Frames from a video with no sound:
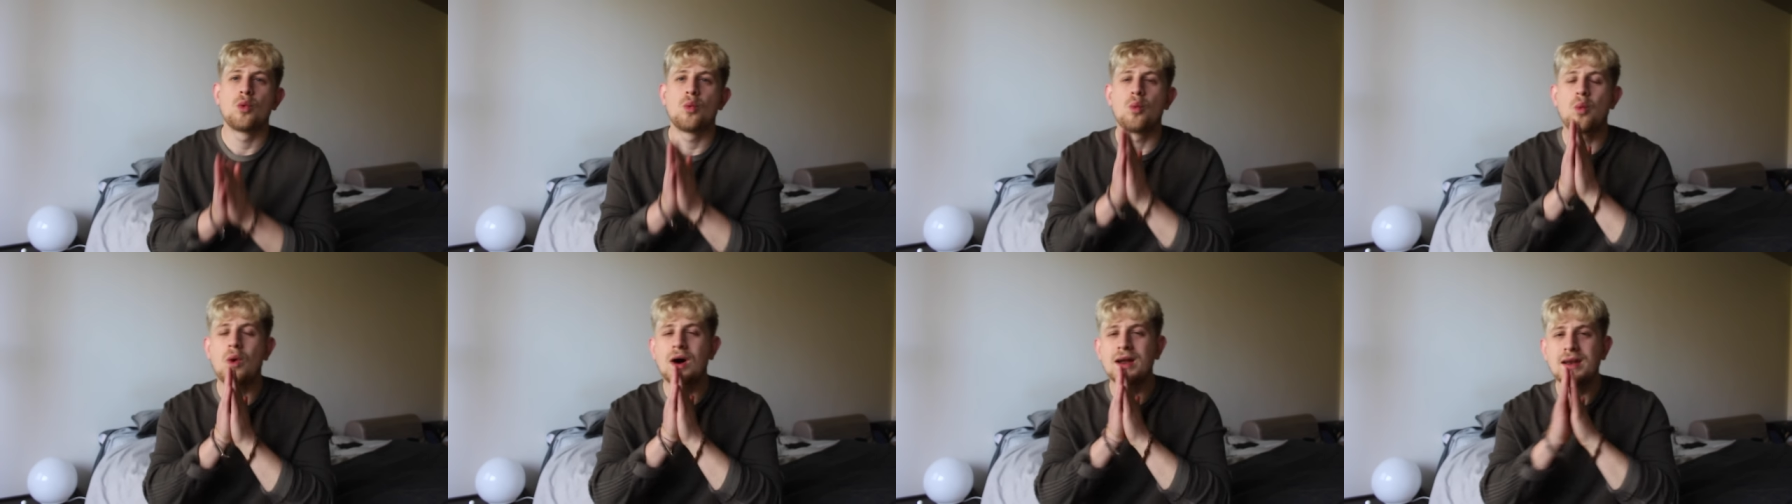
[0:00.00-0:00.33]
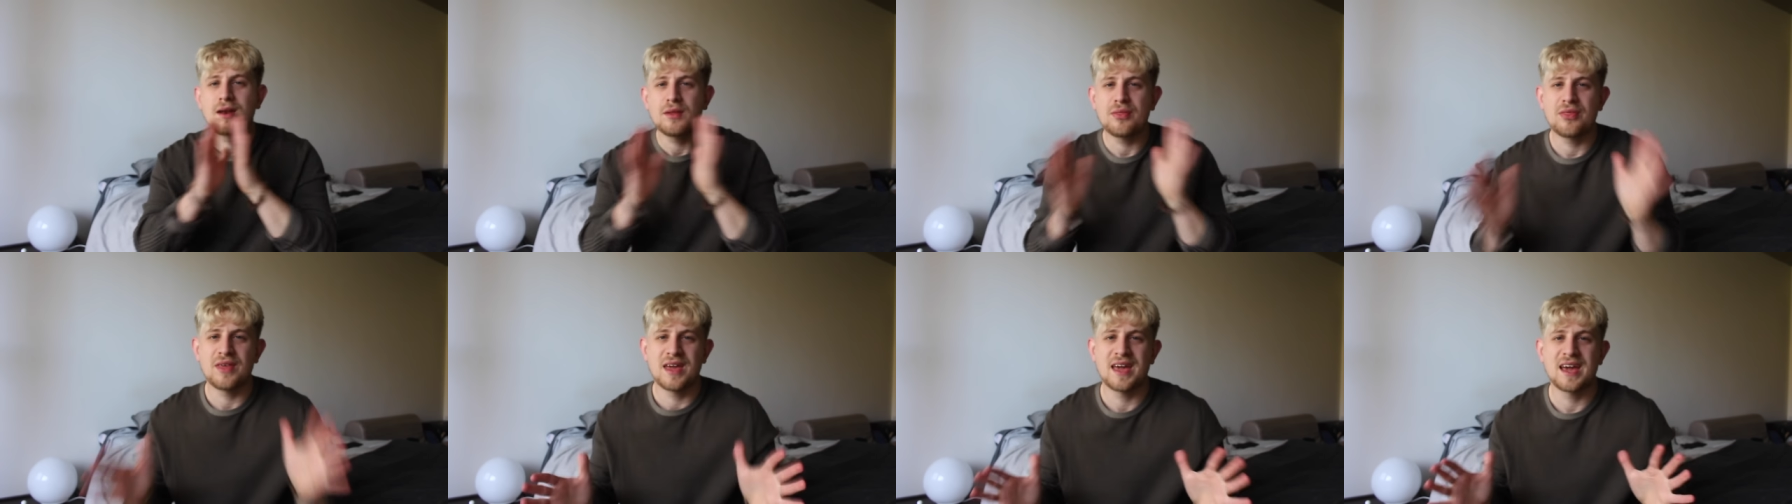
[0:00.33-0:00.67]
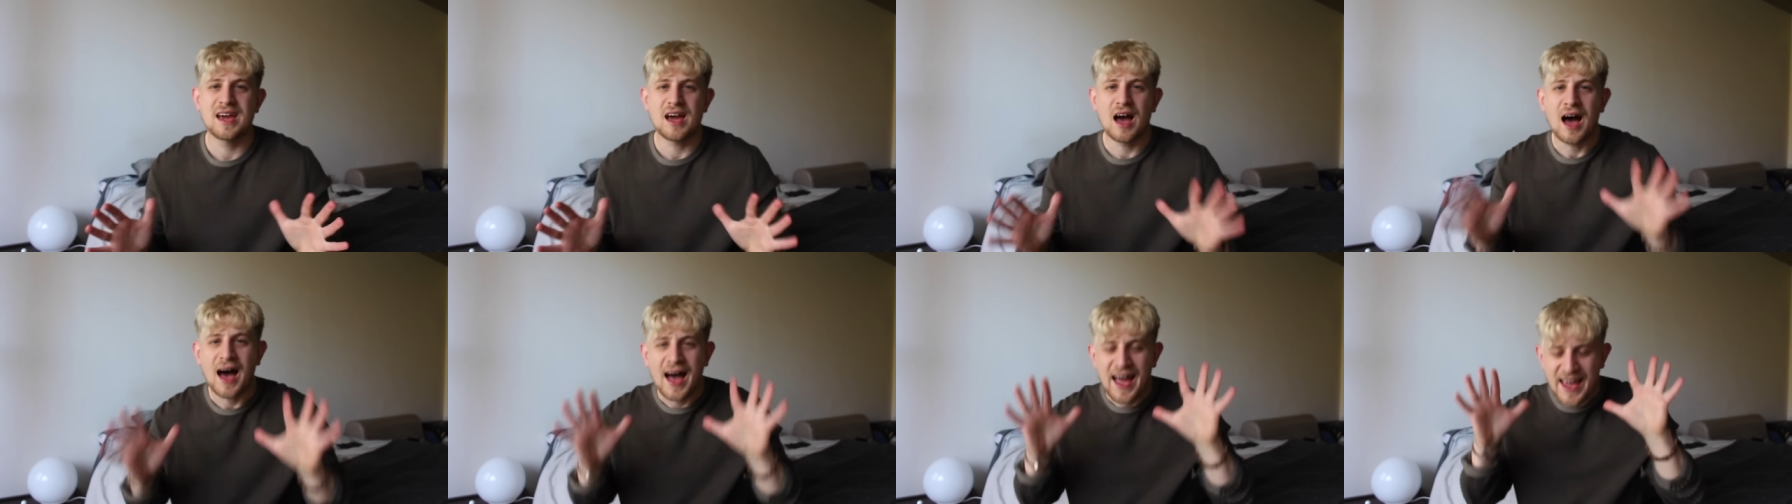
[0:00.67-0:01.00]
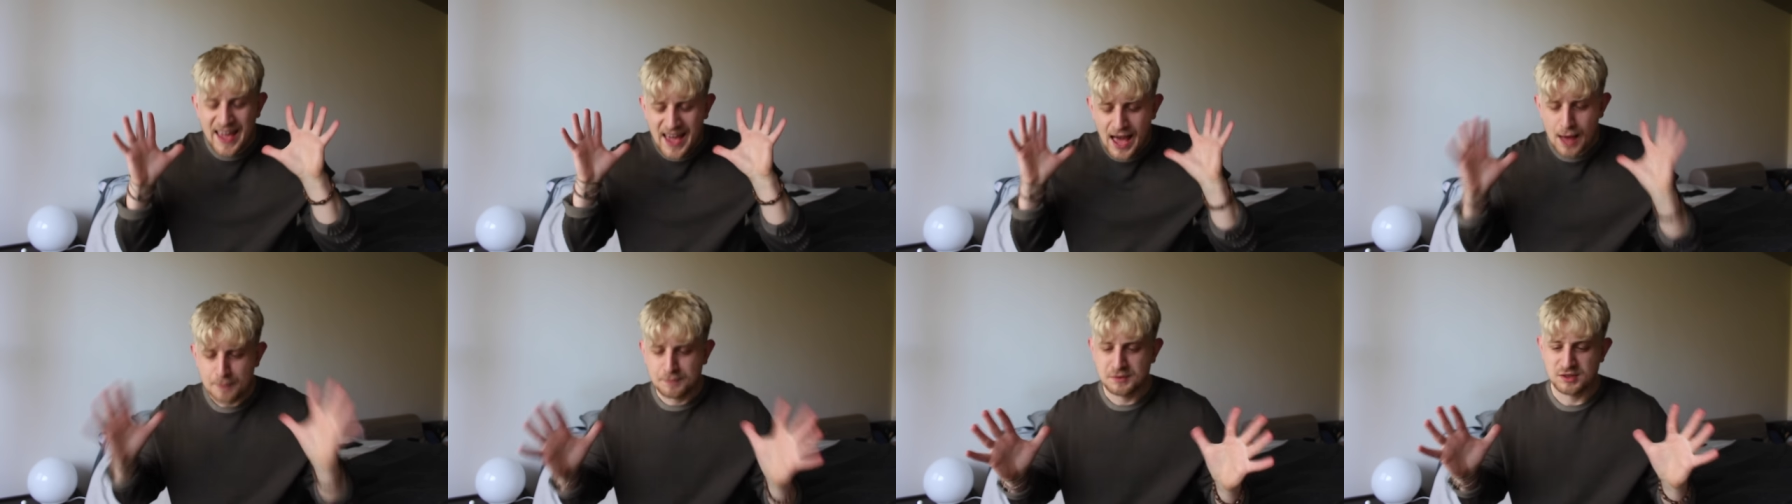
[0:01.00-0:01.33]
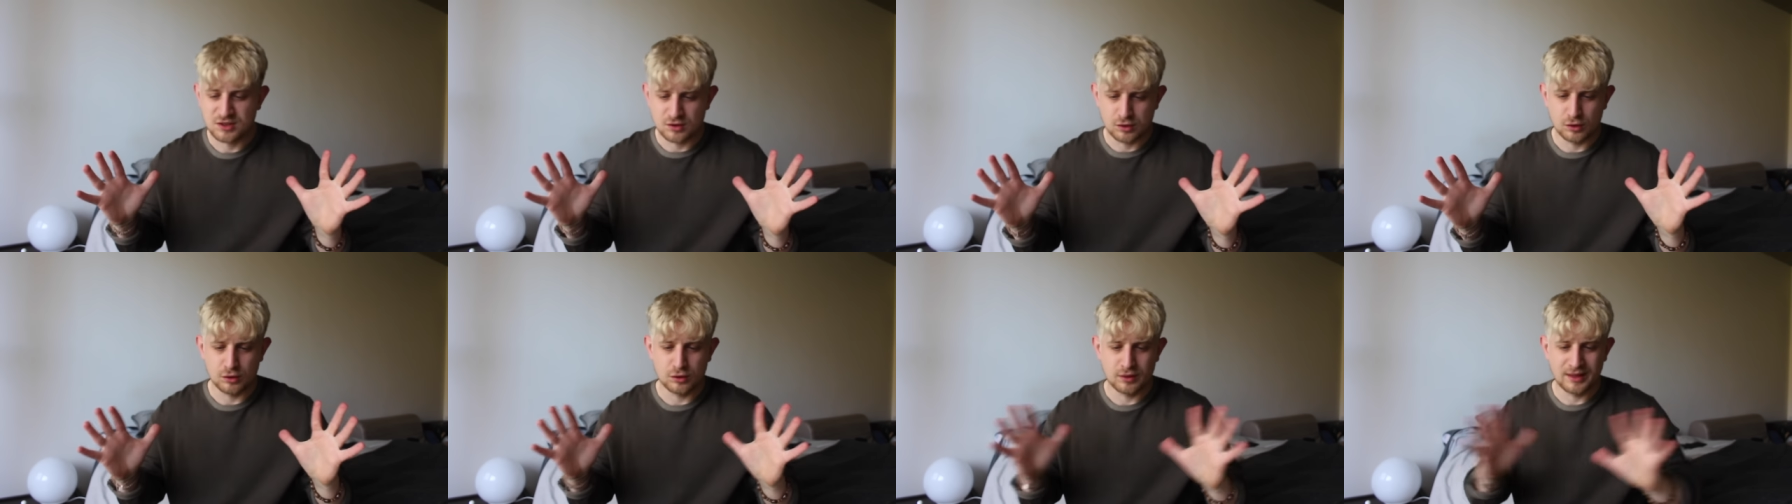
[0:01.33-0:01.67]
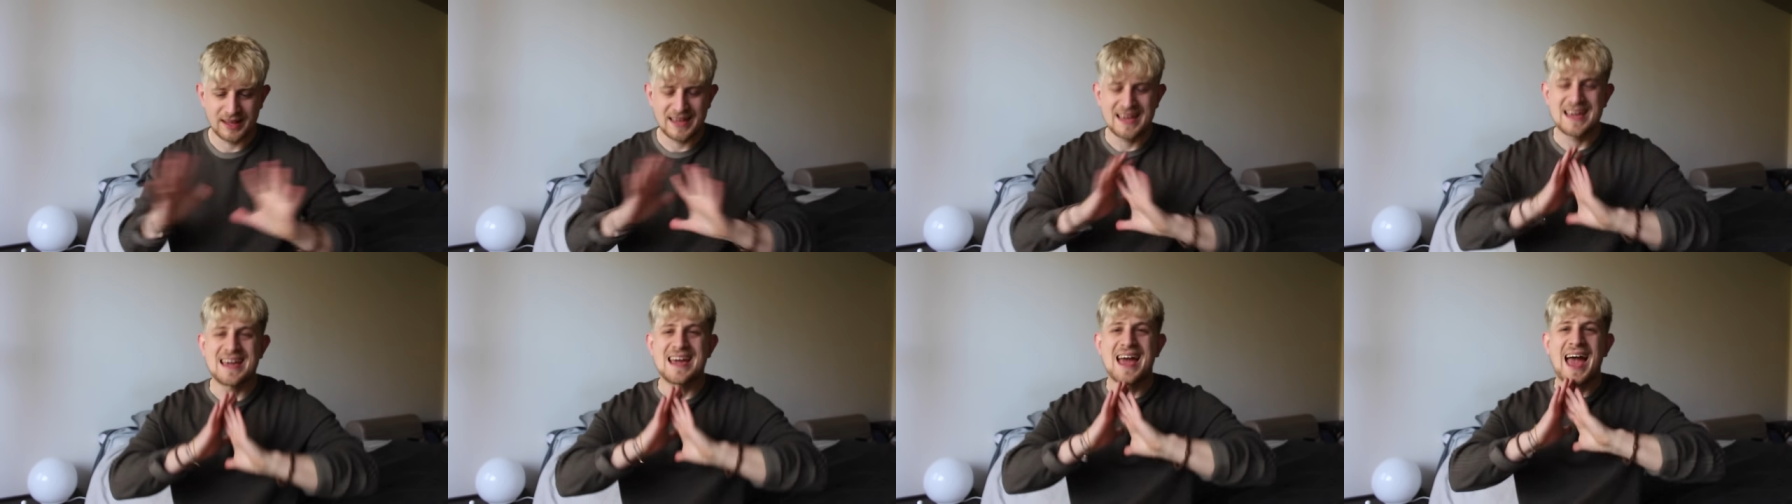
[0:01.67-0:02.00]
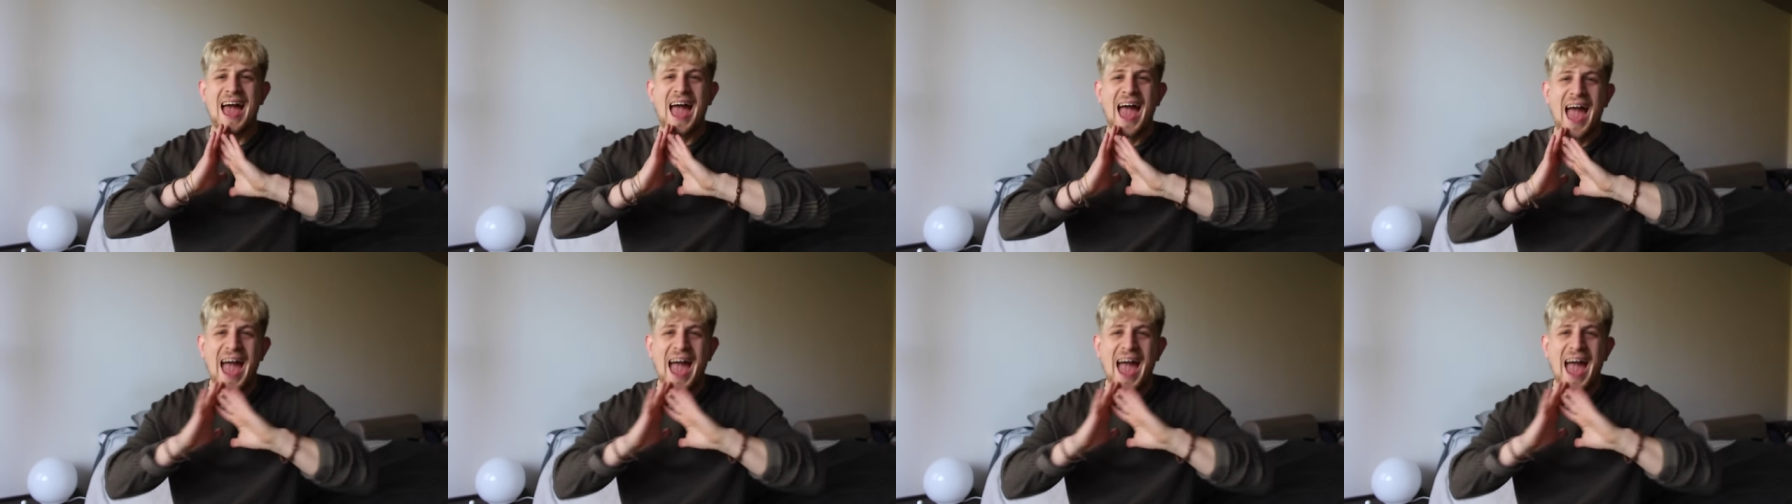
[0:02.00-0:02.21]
One thing I absolutely